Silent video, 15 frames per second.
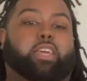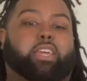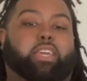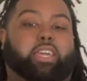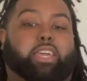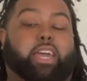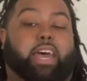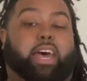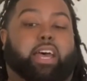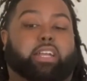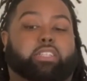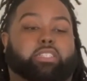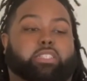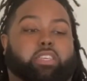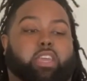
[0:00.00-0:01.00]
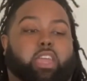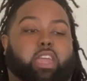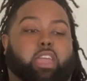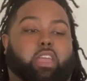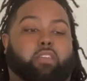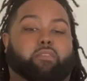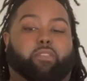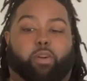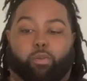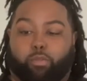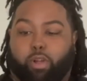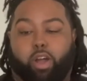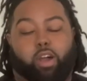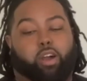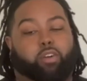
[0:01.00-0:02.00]
got a phone
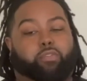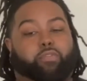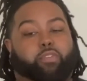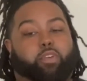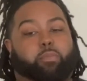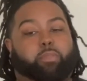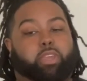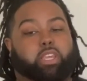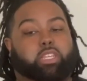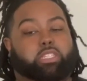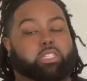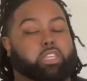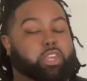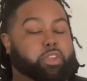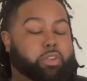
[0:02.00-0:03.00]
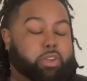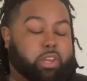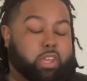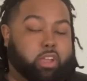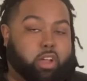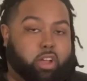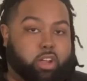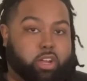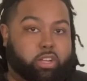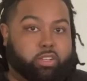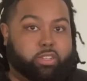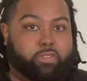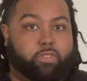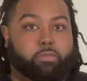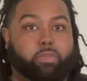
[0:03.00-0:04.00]
call from his security guard,
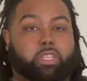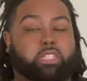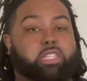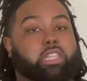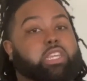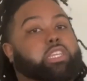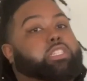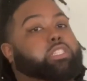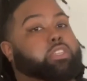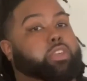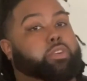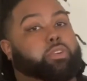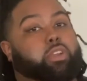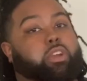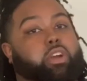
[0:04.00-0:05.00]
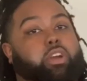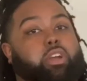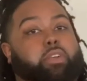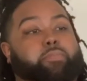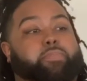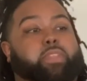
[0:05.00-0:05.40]
from his lead security guard.